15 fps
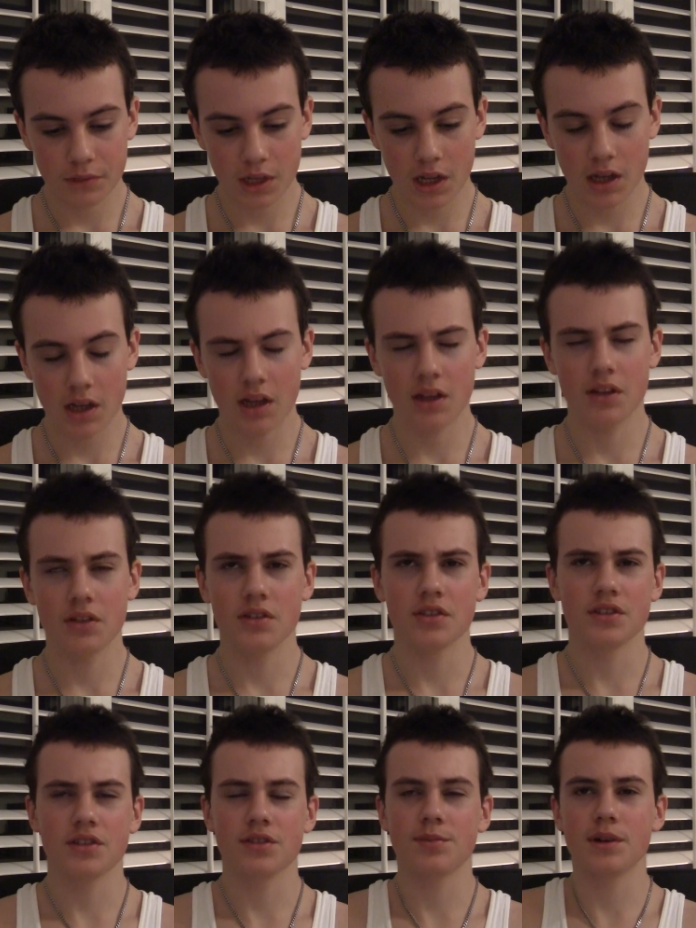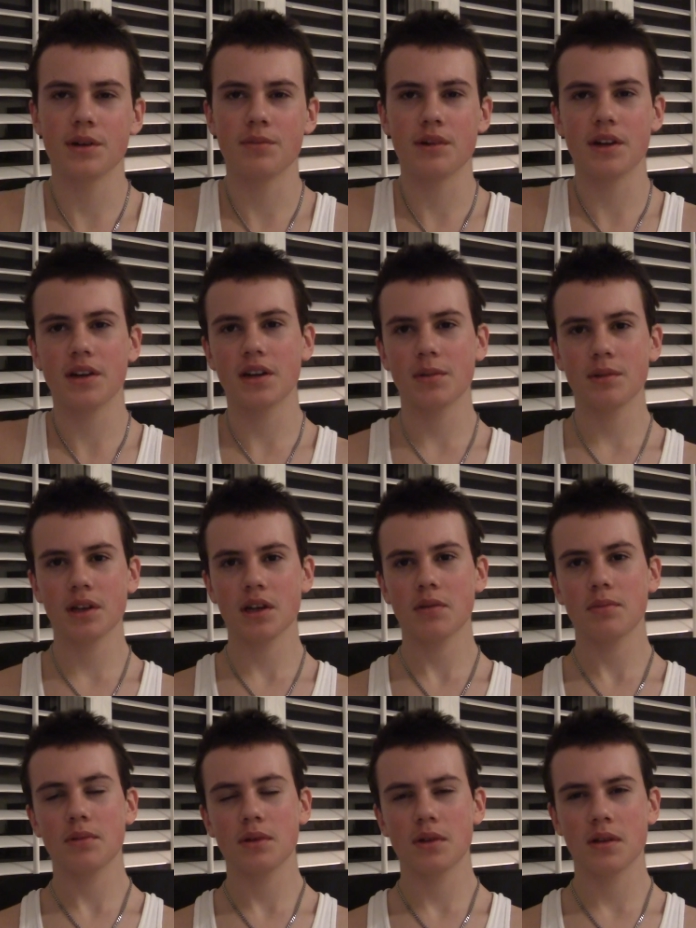uh, there's spring break coming
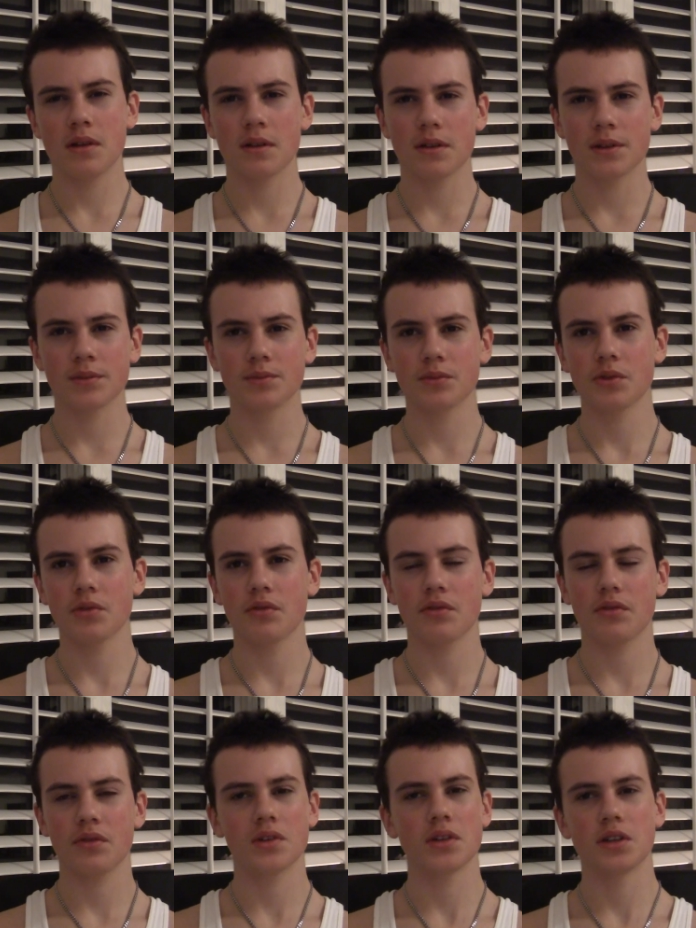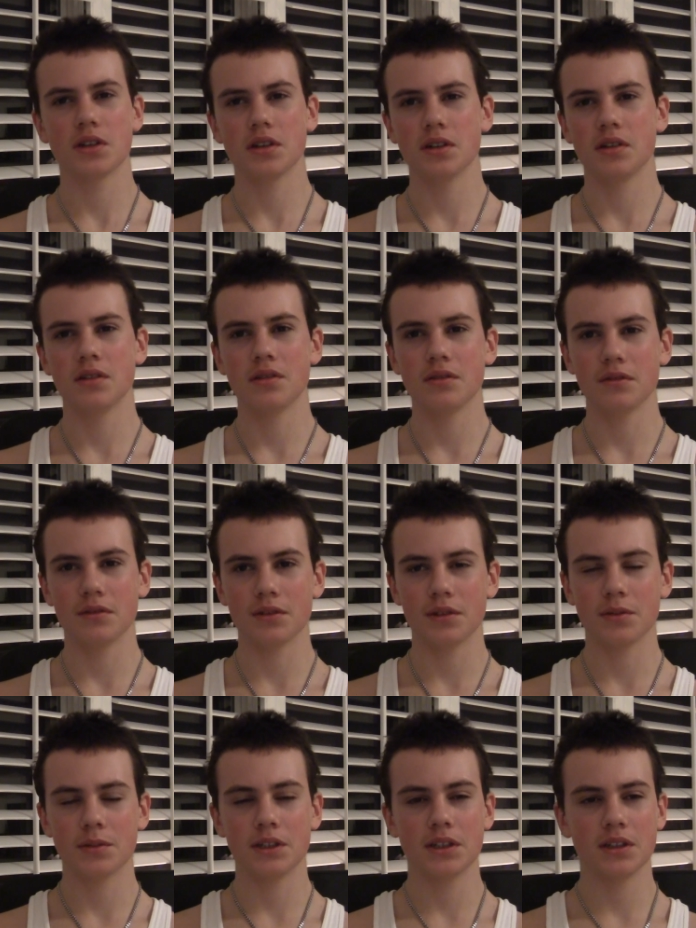up for for
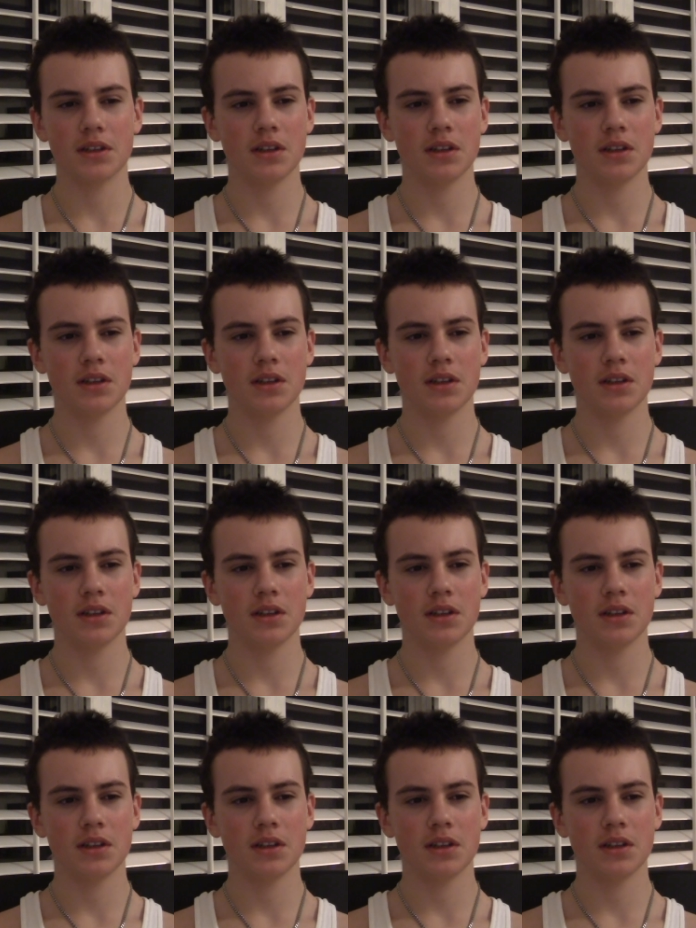me.